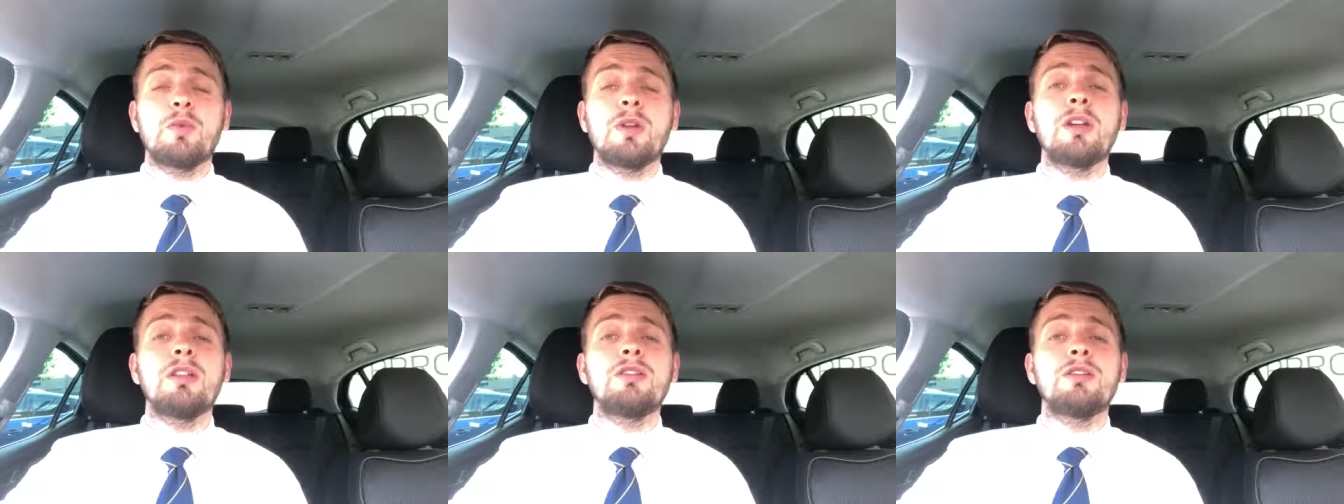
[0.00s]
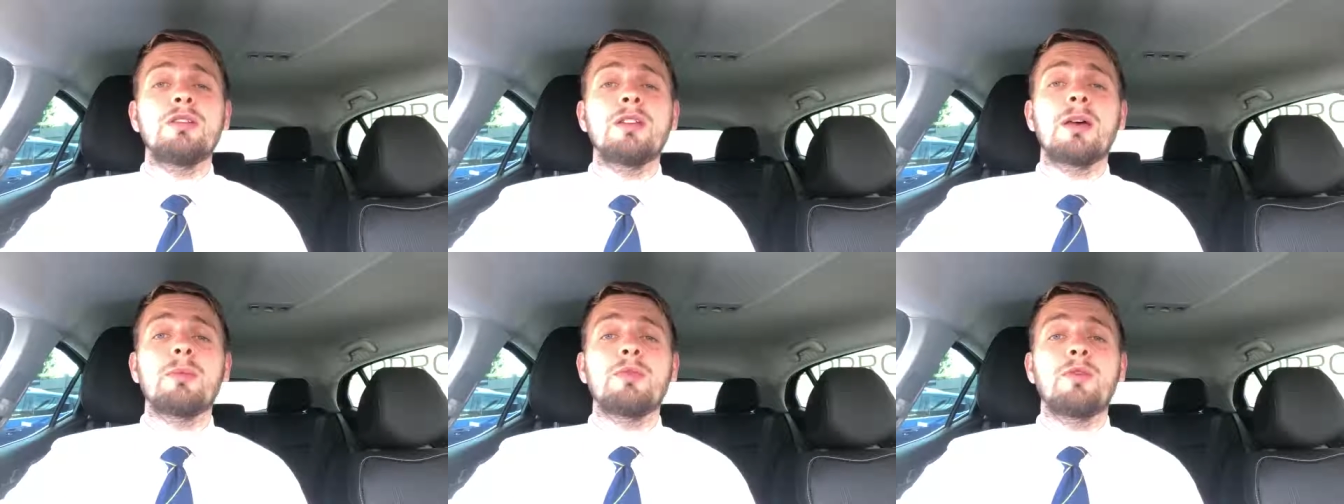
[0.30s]
we can
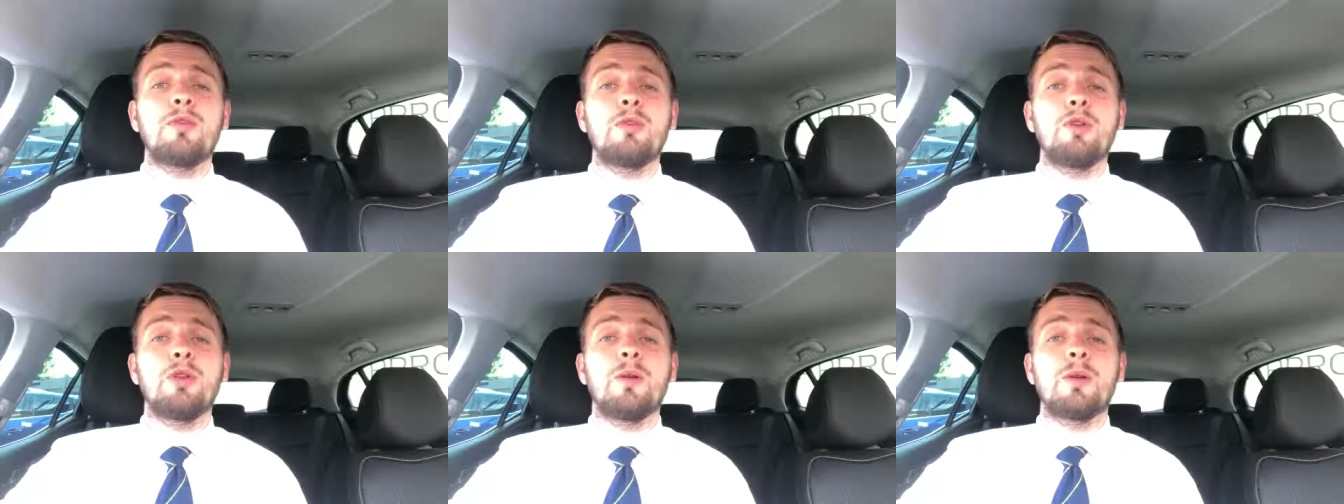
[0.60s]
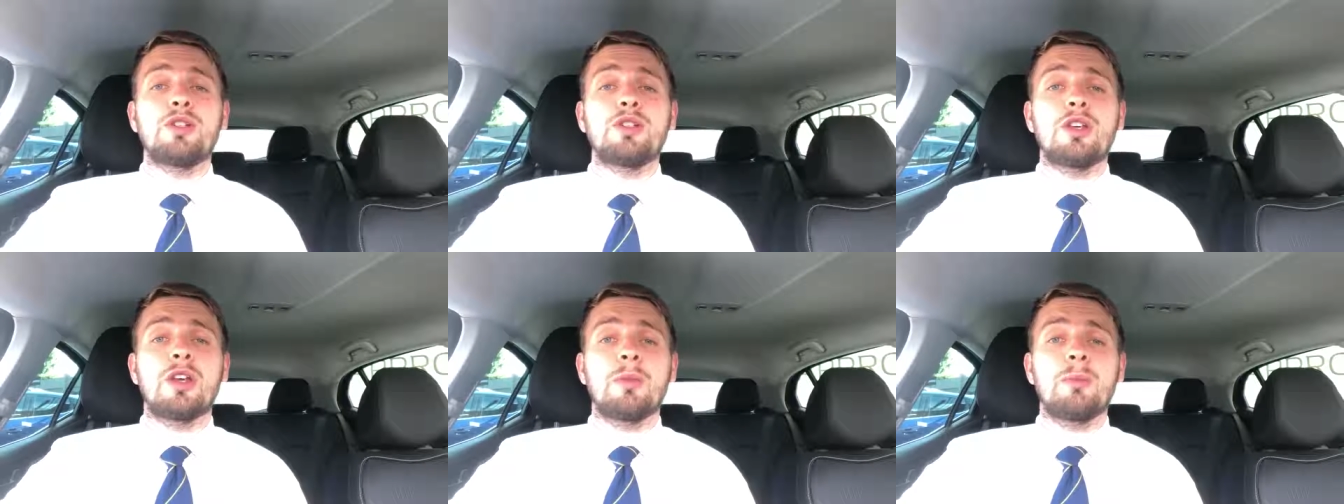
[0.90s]
do that before you
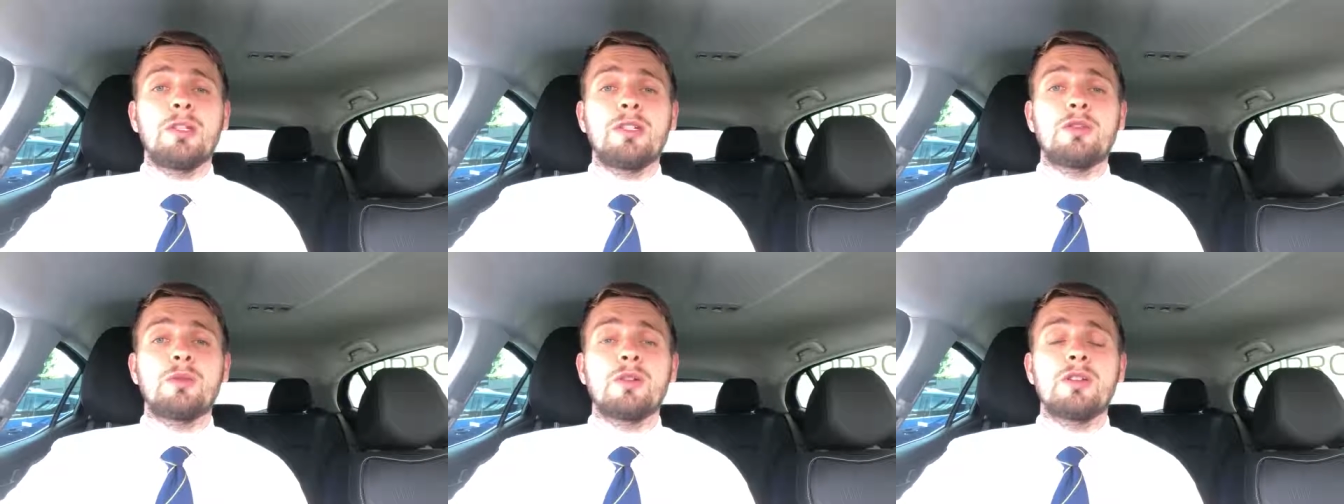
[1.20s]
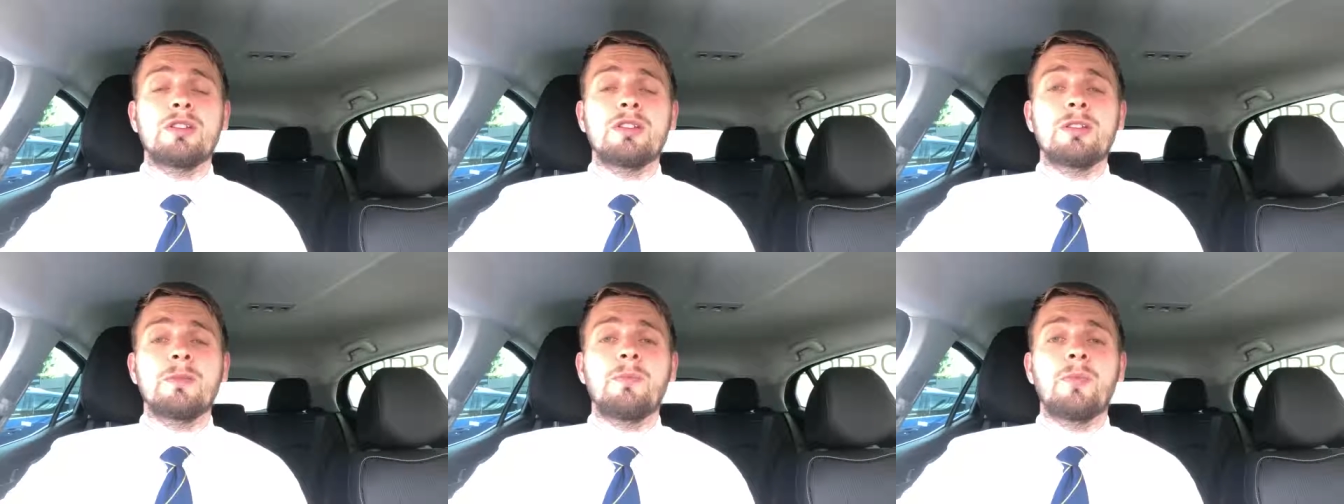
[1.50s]
actually come into
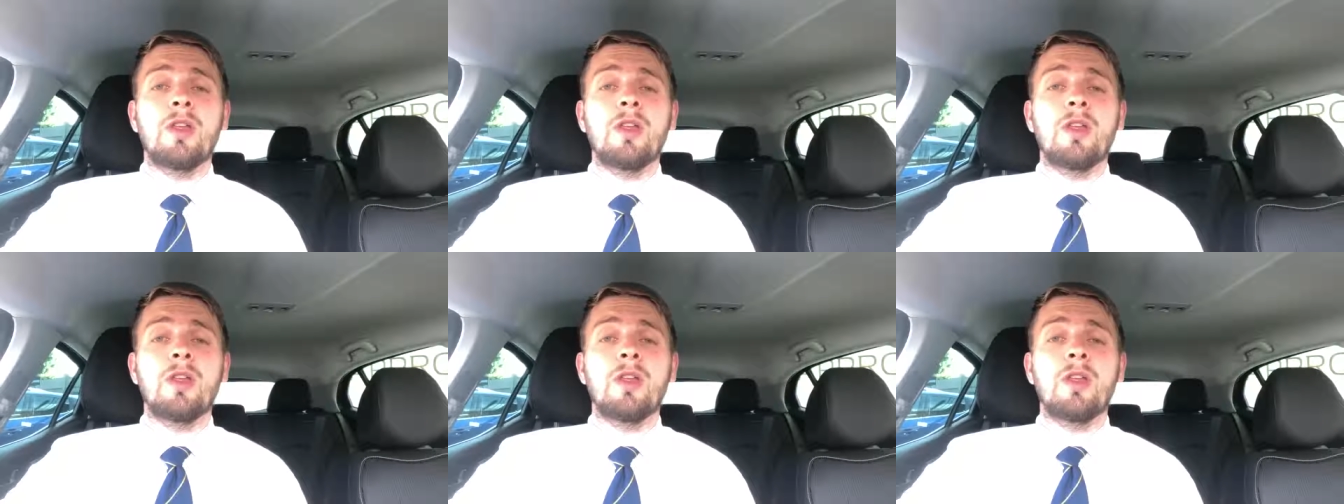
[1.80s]
us.